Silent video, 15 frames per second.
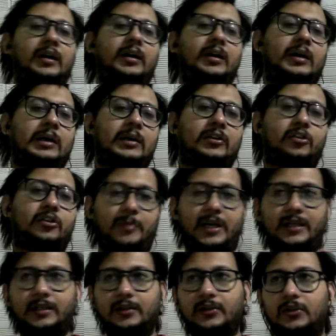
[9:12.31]

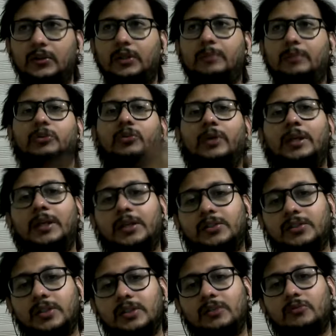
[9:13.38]
Romanticism, to an
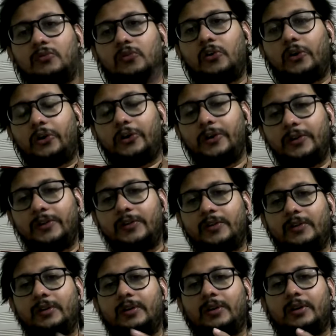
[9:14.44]
extent, was